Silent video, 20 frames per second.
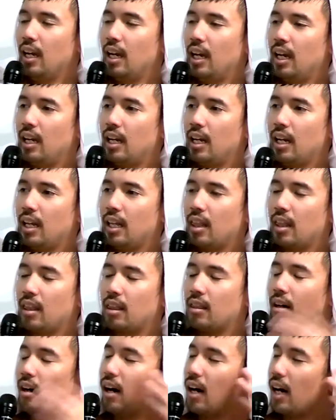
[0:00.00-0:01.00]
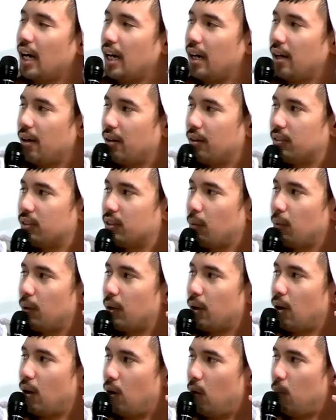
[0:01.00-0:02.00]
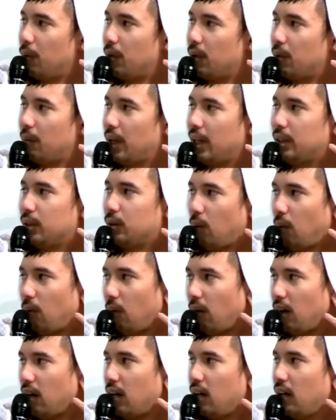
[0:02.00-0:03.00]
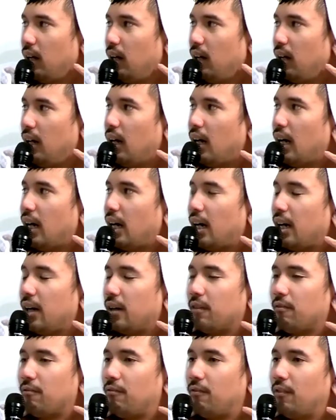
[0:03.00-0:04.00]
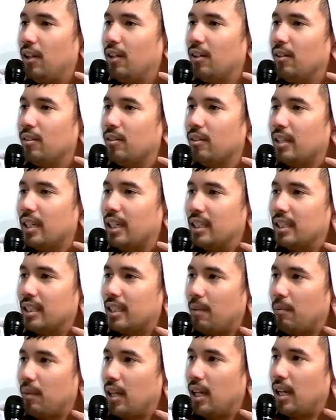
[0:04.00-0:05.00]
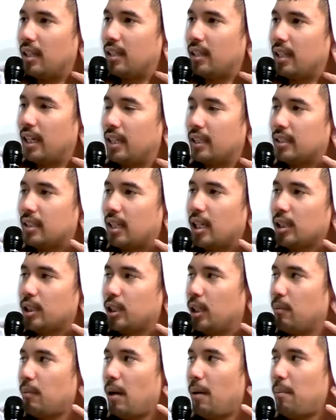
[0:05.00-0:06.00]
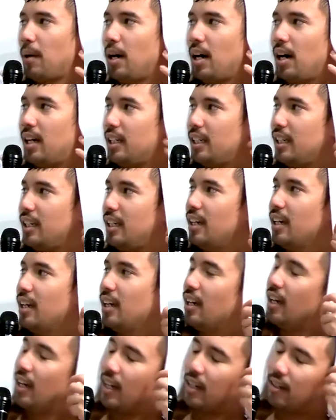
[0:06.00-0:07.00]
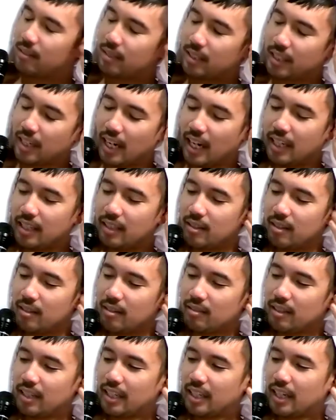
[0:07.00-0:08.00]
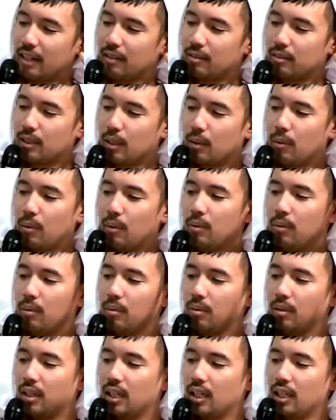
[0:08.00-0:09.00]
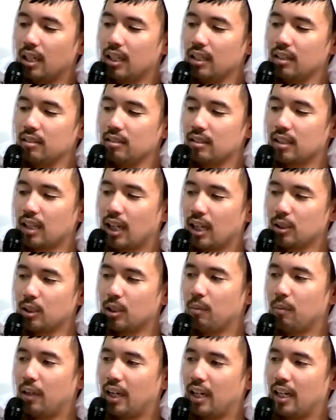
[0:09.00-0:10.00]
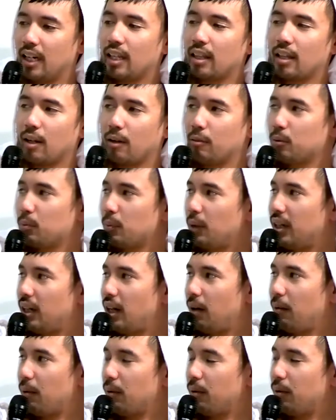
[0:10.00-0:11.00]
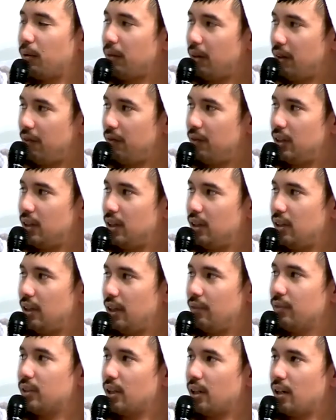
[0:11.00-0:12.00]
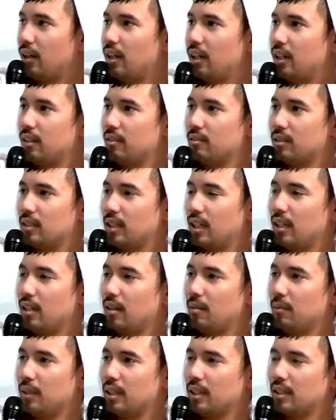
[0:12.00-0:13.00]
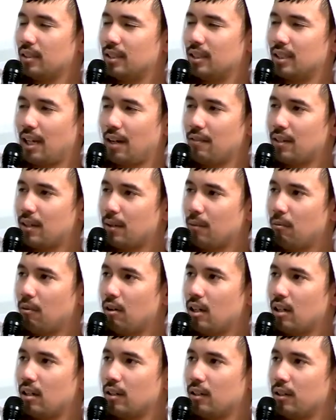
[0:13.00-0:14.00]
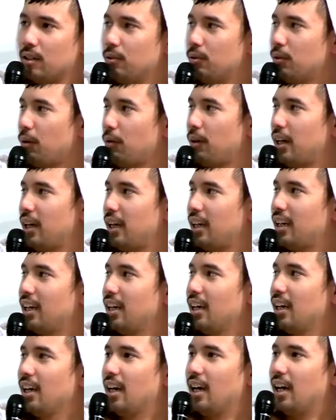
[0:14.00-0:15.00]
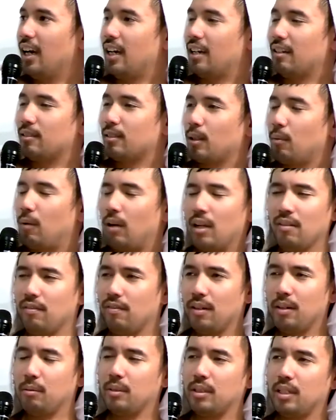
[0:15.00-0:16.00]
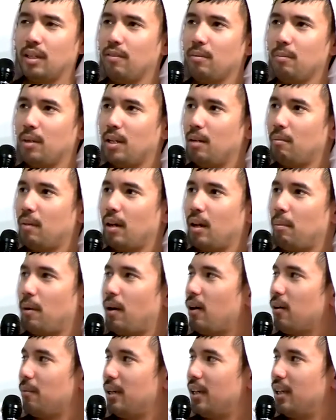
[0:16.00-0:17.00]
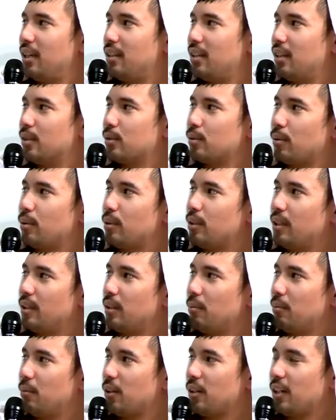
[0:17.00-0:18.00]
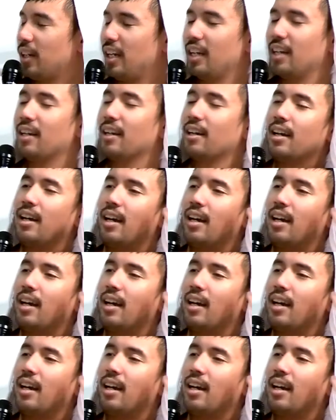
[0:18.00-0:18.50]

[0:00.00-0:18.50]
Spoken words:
And I thought I heard someone open my door, and I could feel like something like touching my body. And I was like, I was like, who is touching me? And I thought it was my neighbor who lives here. And I was like, oh my God, Devin, what are you doing? And I was like, why the fuck would Devin be in my apartment this early in the morning?